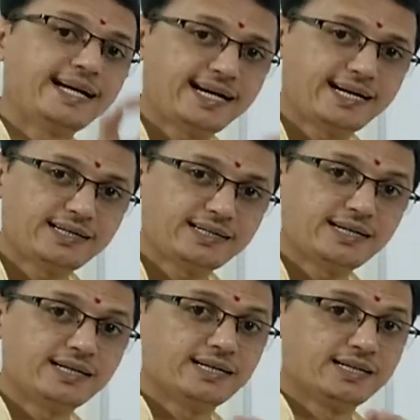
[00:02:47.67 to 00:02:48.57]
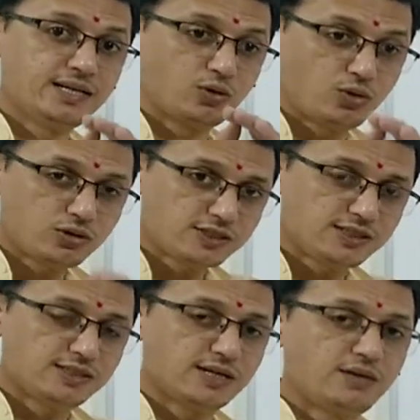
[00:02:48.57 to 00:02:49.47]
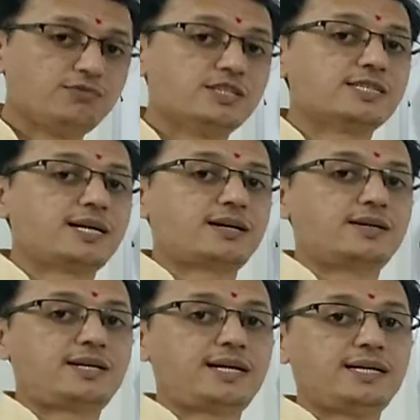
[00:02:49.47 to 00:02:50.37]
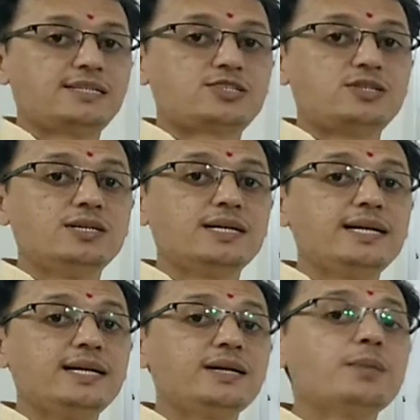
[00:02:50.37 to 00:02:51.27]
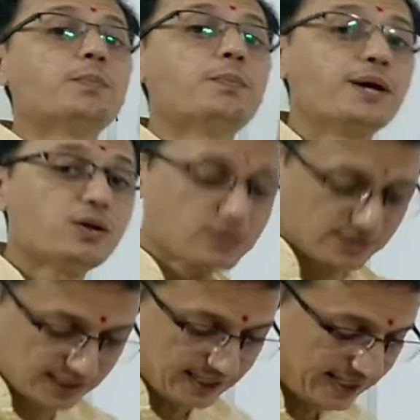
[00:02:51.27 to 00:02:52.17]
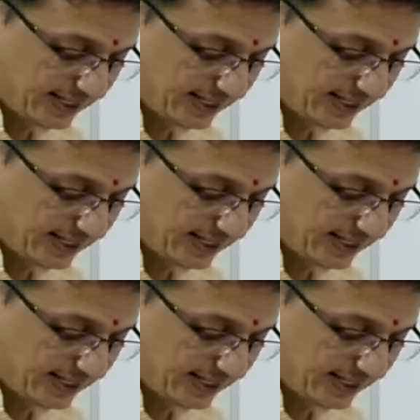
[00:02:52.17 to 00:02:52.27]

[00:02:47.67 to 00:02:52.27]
and the oxygen which are attached in peroxy